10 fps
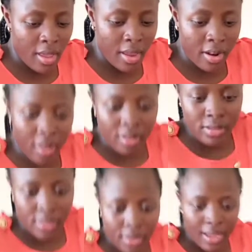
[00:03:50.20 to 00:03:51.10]
I'll
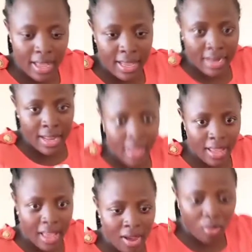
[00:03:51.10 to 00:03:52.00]
also add
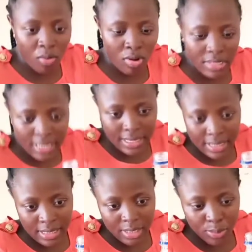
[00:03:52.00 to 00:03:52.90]
a 1/4
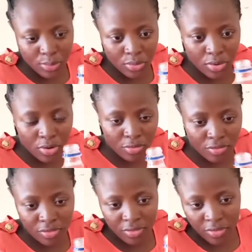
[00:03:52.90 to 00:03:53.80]
teaspoon of
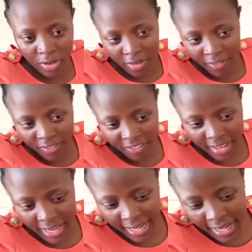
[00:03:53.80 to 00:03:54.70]

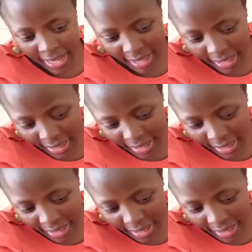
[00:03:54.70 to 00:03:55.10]
vinegar.